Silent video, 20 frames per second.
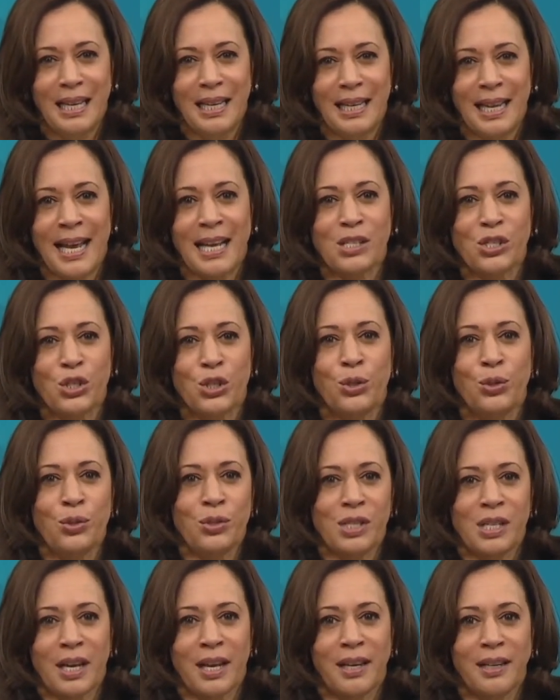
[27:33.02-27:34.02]
Last
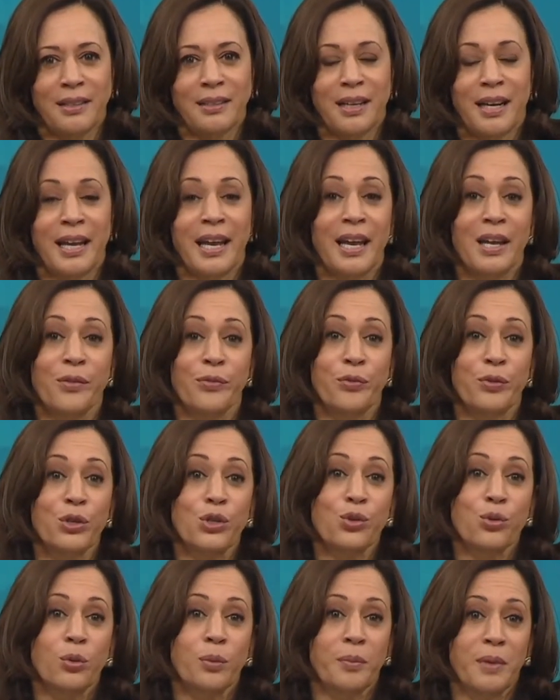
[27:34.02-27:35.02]
Tuesday, I had a
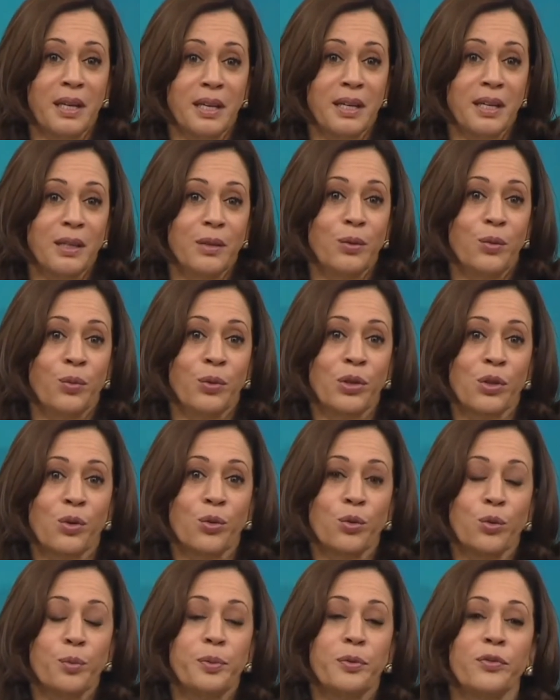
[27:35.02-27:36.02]
virtual meeting with a
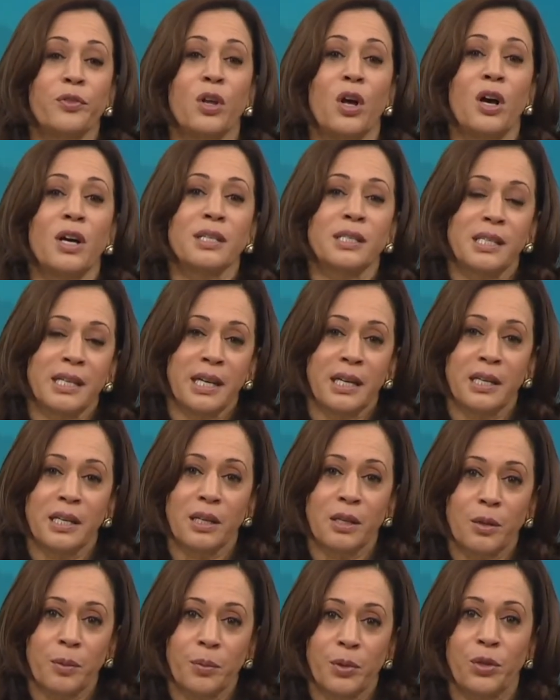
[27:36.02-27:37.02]
group of
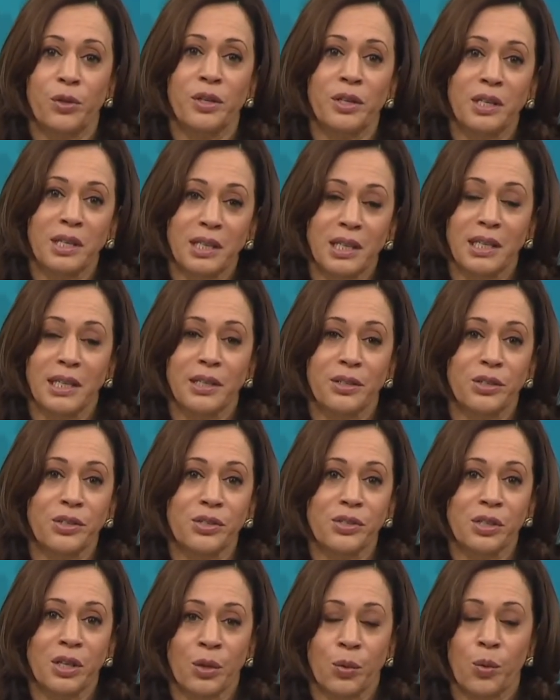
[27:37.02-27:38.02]
long-standing community
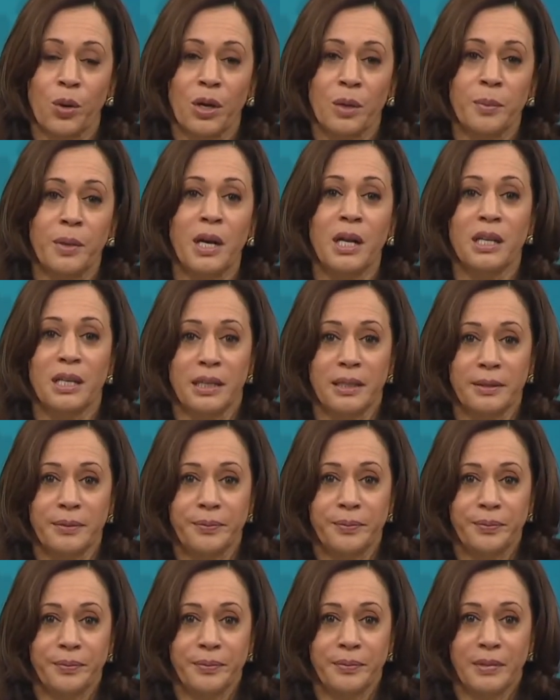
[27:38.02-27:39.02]
leaders in Guatemala.
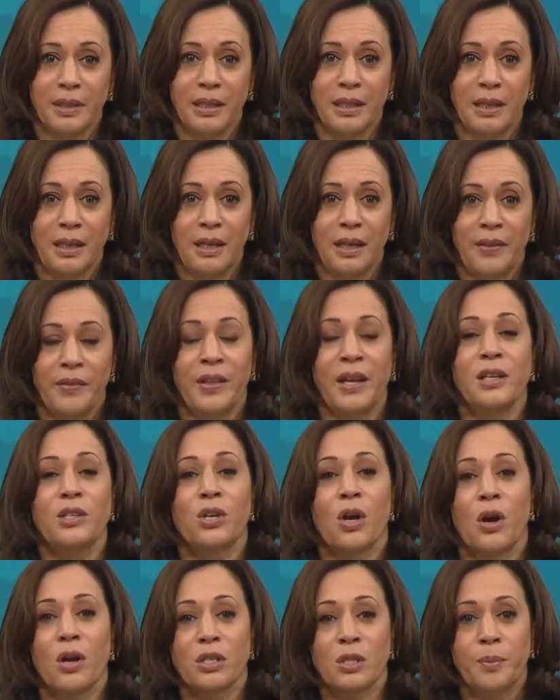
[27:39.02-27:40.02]
They
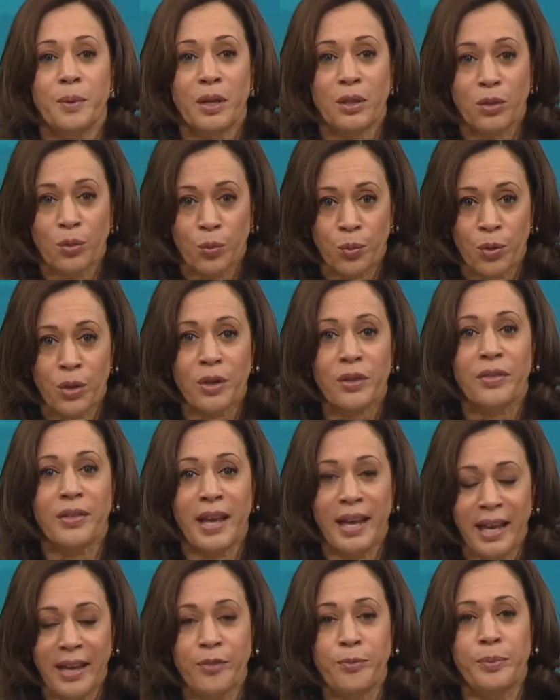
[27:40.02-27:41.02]
talked about the work
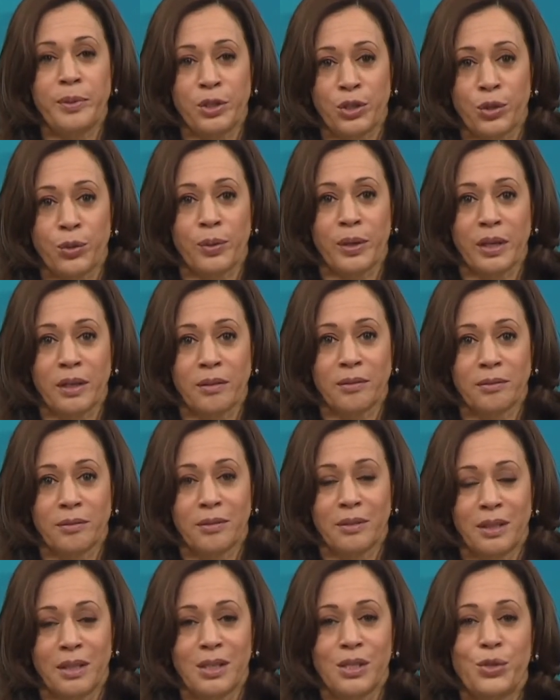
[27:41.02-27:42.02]
they have been doing
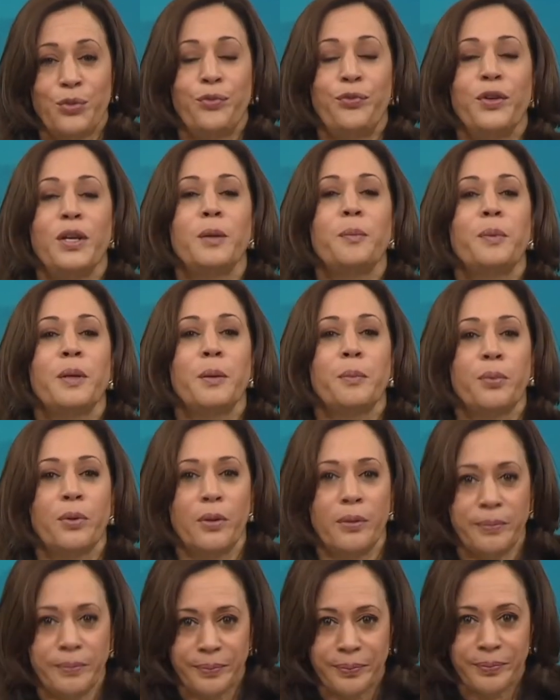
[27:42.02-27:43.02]
to feed
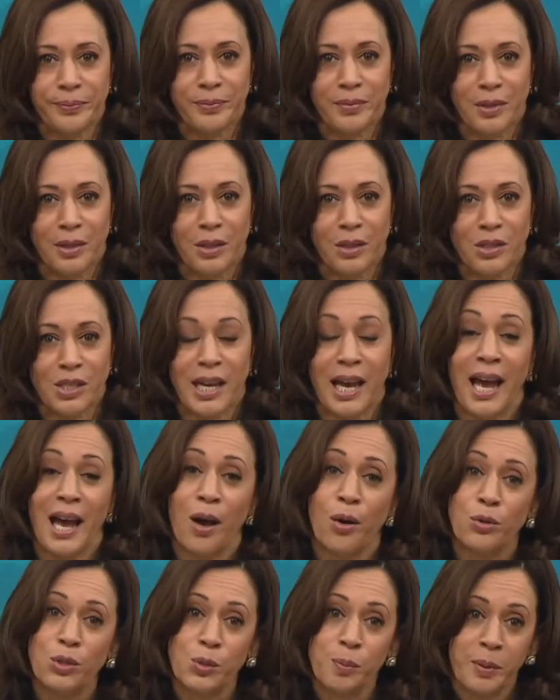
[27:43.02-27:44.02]
people, to
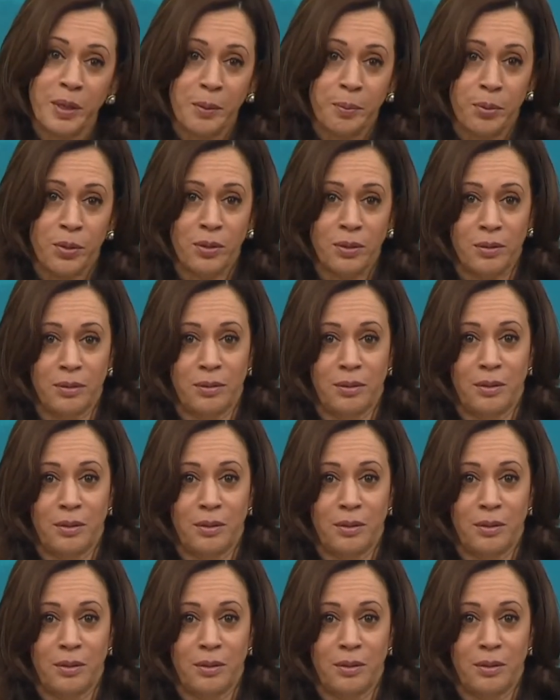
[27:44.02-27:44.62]
house people,